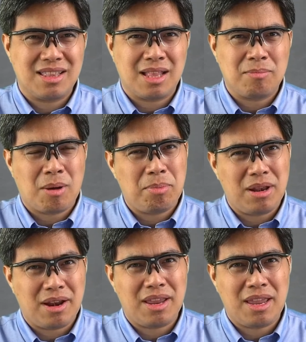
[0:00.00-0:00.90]
that
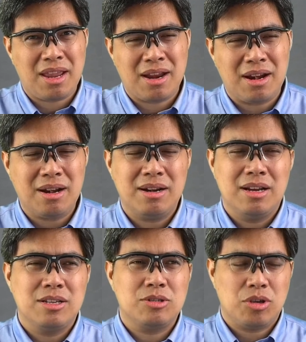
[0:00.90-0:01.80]
popular here.
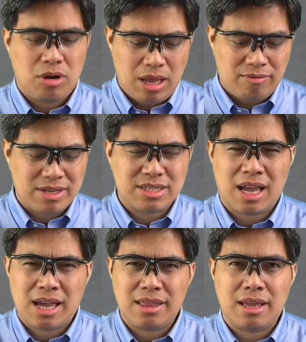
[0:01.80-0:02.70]
So you only have
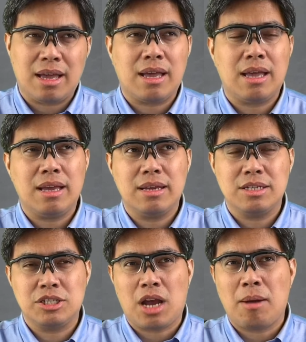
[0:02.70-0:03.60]
Lazada,
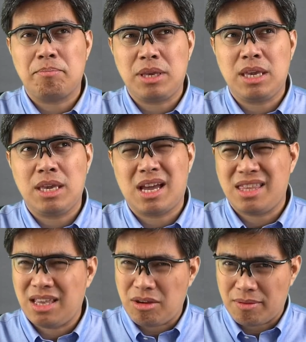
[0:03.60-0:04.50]
Shopee, I
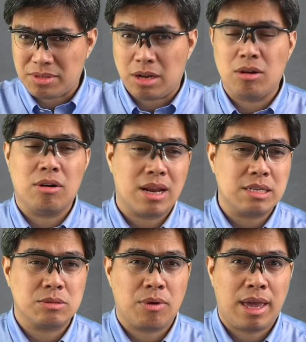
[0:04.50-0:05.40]
think you have Zalora
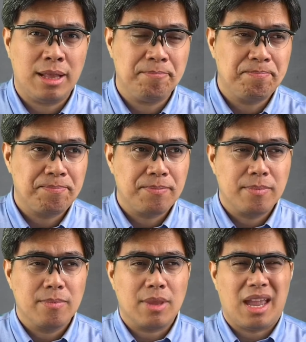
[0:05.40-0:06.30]
as well.
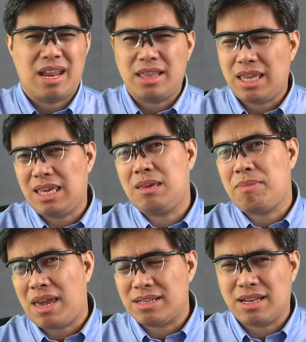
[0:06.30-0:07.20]
and I think
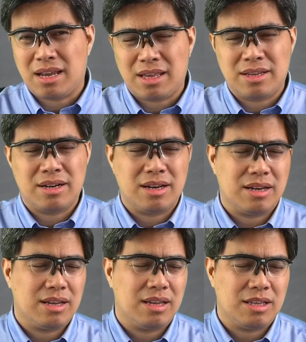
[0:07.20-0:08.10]
eBay is another,
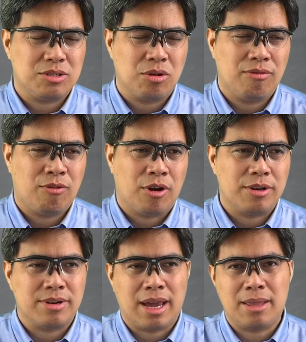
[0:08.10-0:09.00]
and so forth,
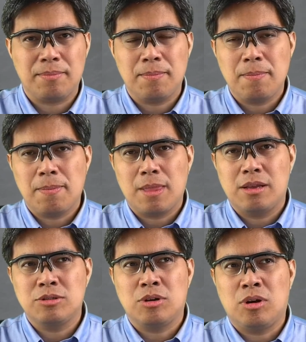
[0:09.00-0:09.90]
right?
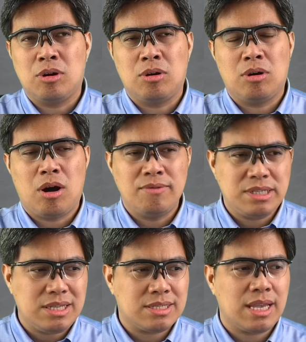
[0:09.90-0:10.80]
So
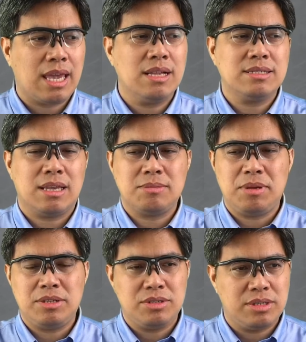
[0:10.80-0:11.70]
obviously sales has
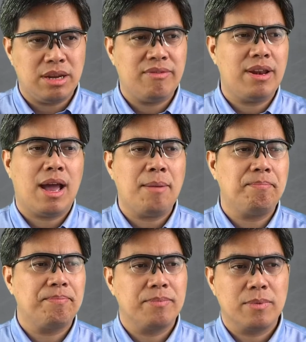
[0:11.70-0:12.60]
been driven
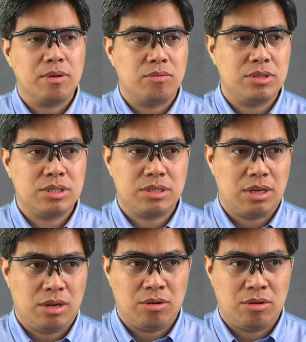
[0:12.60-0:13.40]
up, which